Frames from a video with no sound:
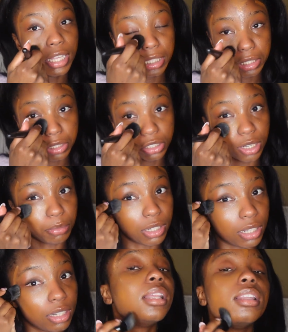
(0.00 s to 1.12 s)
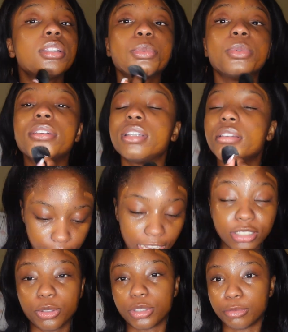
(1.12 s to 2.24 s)
gets the job done. And this one, I
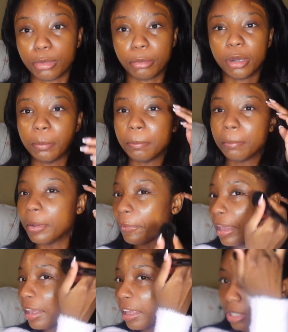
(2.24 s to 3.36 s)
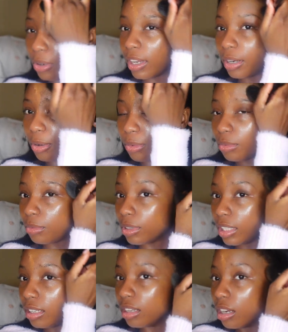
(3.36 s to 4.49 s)
stole it from my mom. Okay, so I don't
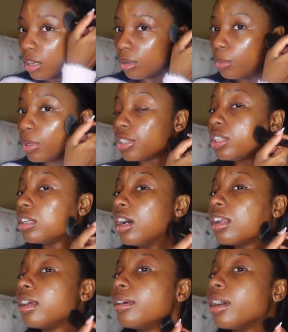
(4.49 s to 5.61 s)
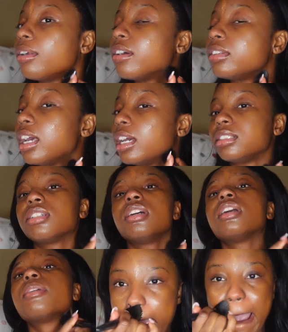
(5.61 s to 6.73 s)
really know where she got it. I would have to ask
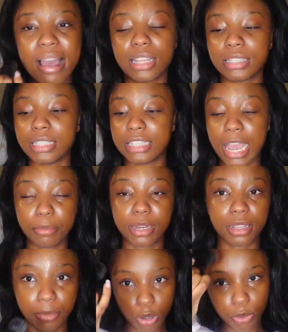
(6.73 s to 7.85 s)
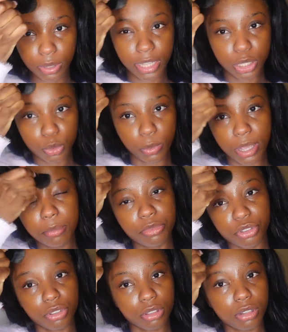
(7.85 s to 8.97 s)
her. I like to dab it in. No like swipe,
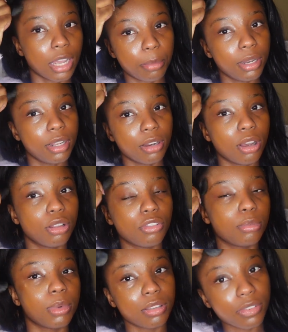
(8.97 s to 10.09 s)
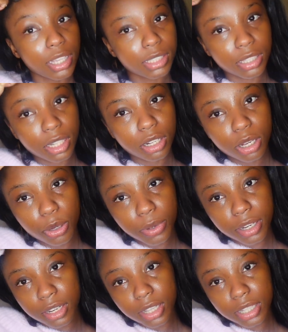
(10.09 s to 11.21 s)
just dab it in all over my face and then go
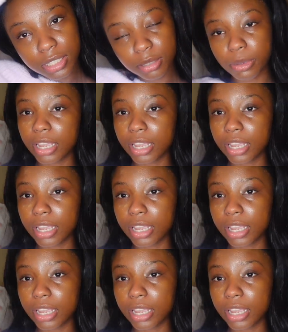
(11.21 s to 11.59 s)
into my